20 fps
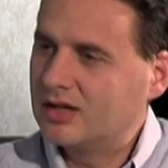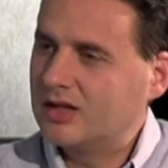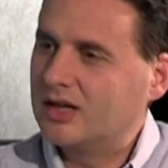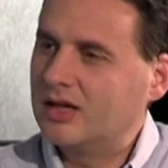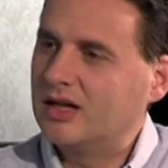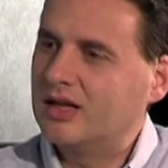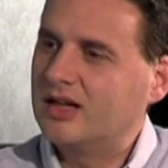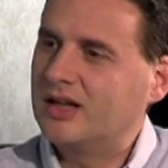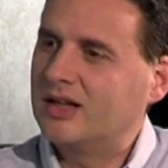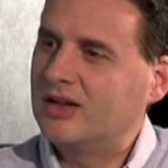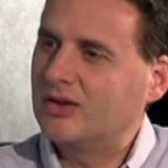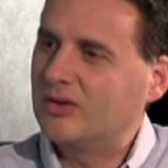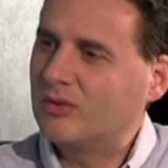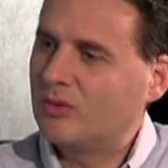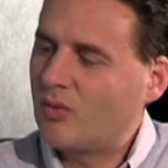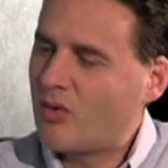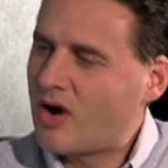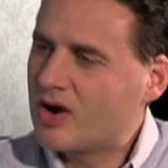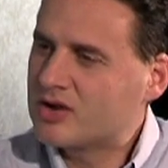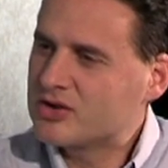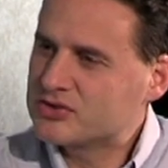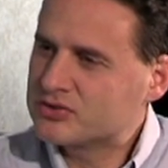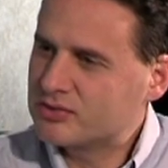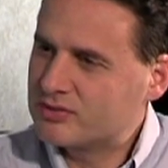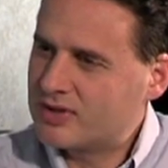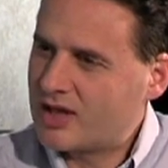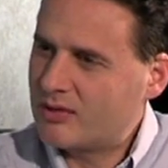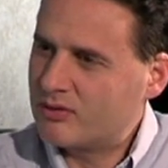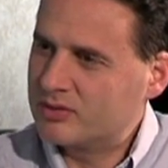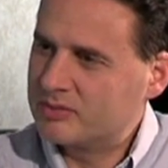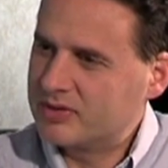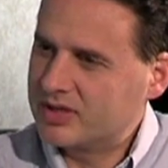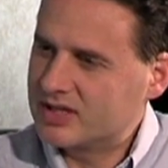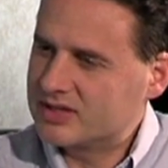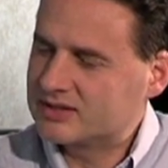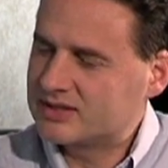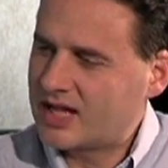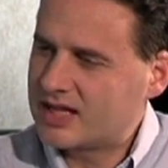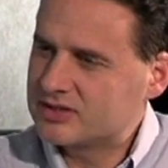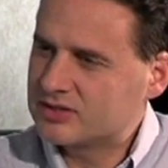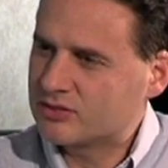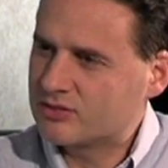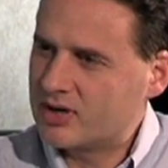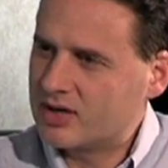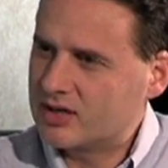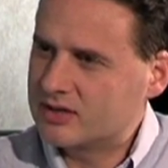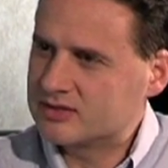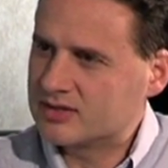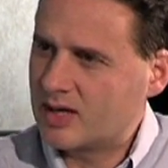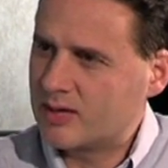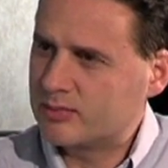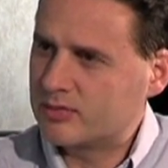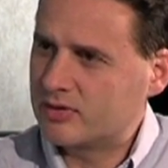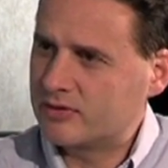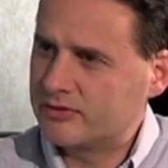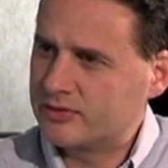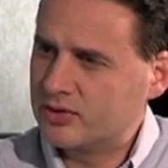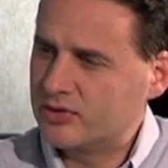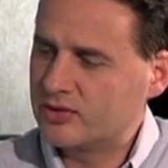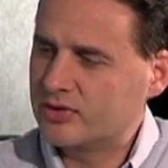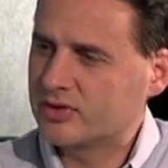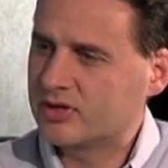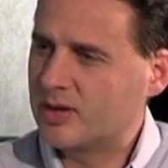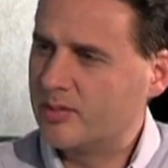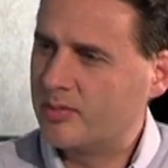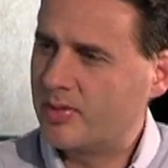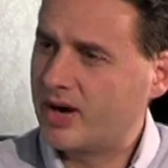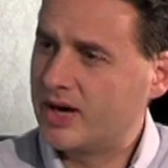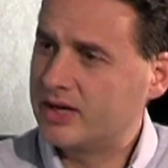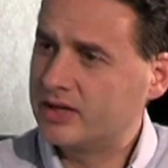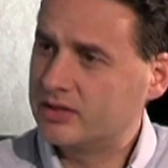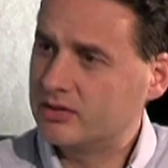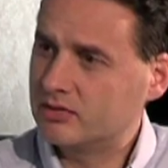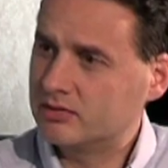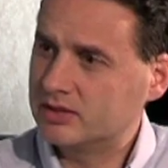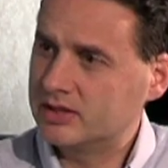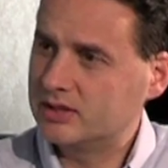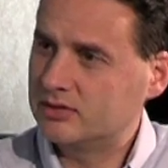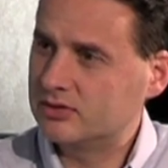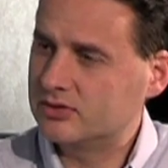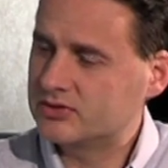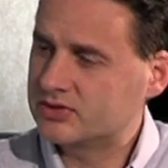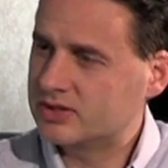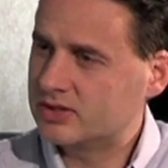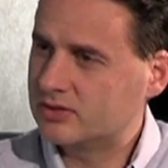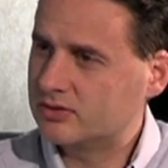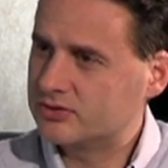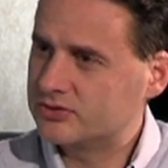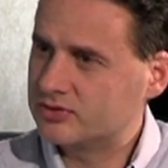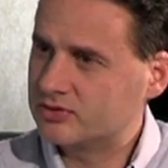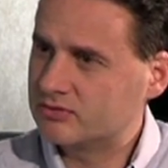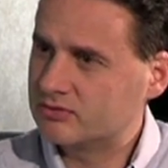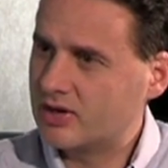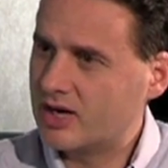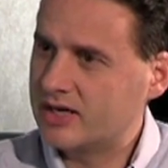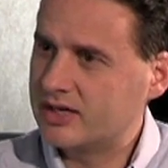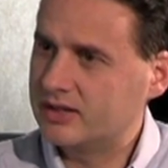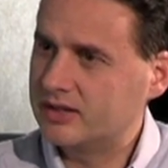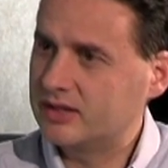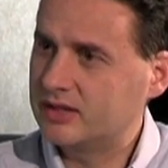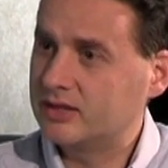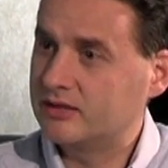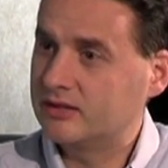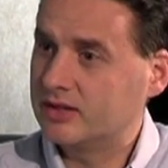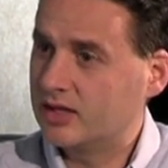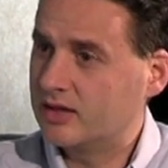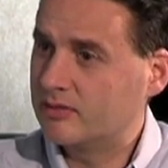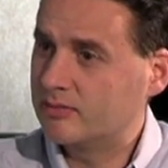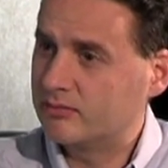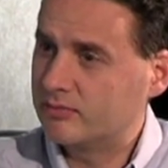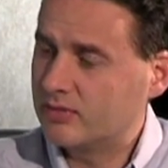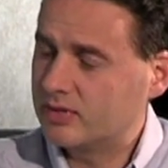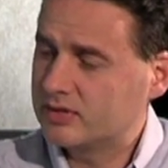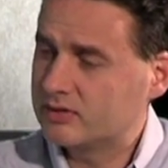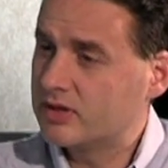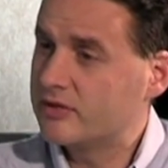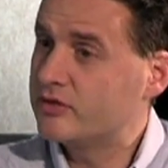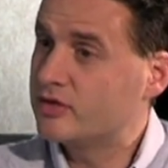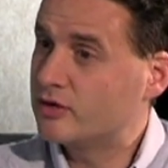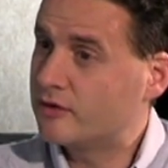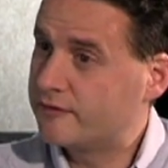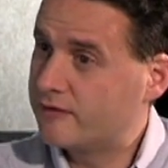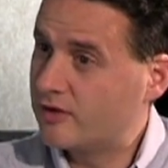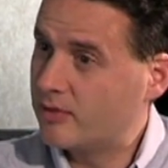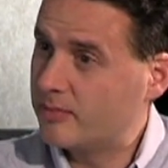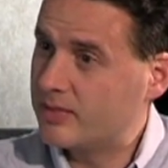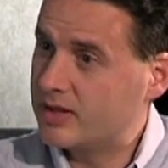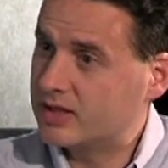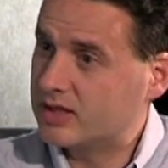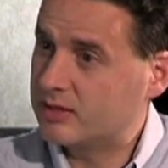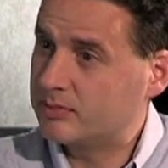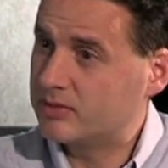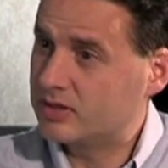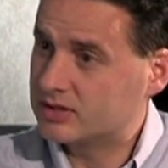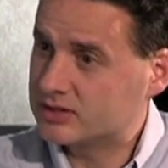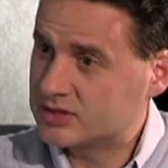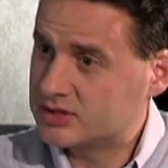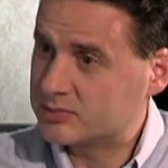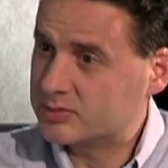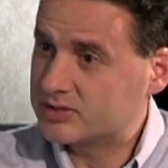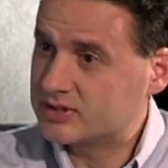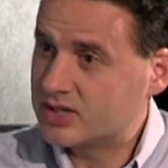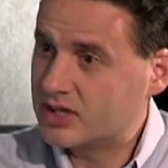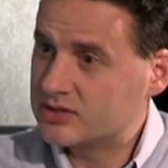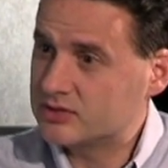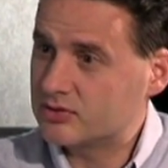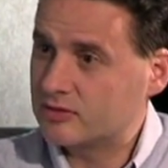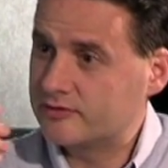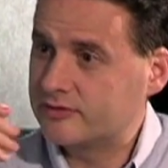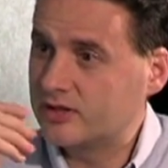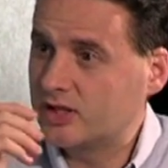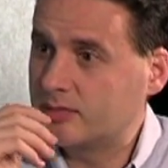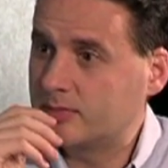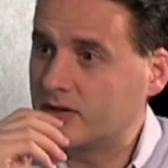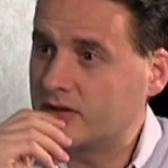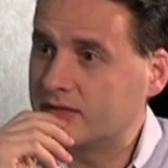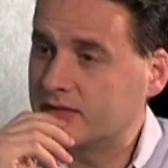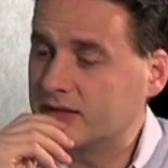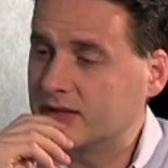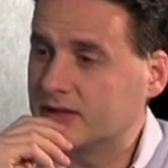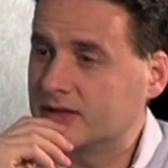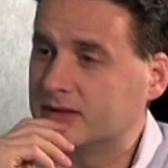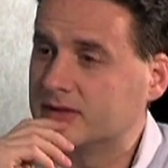Walk us through that one, because that's a great example of your combining your legal skills, your writing, and even your filmmaking, because it's a potential film, I think.